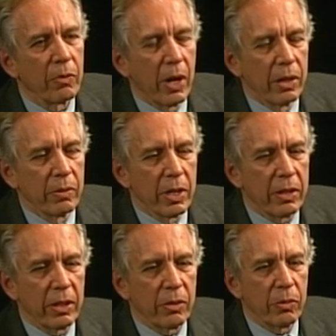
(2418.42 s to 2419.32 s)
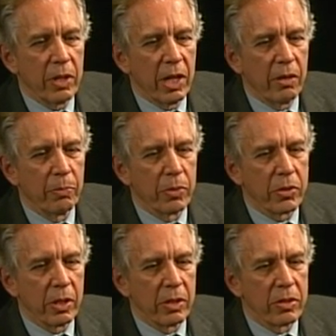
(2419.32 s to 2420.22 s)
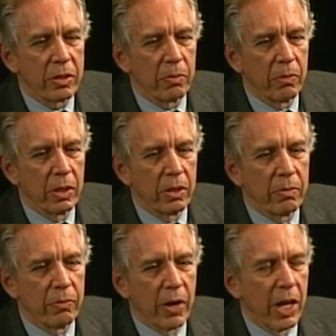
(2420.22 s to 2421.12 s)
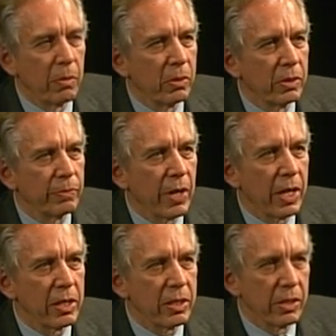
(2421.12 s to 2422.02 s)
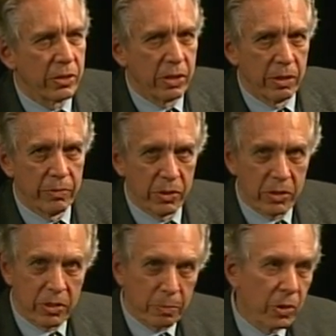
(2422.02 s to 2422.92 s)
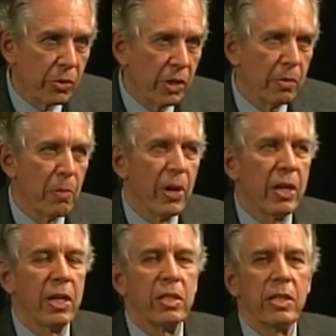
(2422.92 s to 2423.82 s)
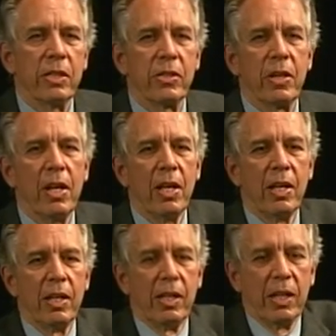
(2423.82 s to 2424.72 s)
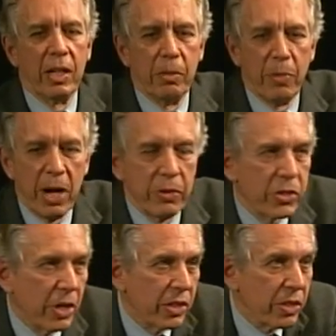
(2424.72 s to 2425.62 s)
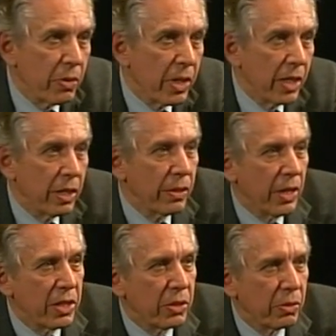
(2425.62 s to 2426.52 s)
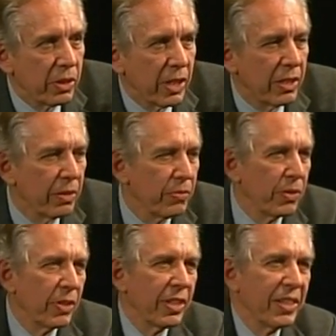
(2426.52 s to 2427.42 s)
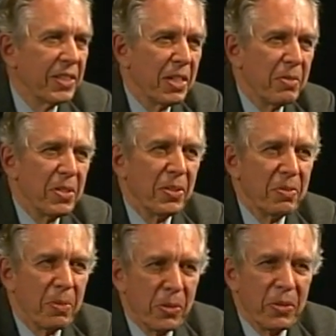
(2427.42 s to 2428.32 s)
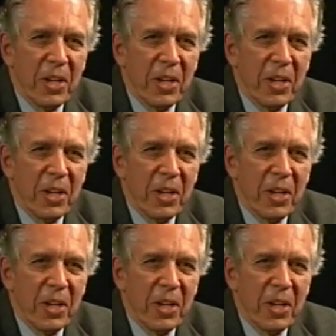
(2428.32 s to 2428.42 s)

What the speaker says: Right. Well, I think we have presented some viable ideas here. This is a program about ideas. Byron Schatz, I want to thank you again for coming to the program.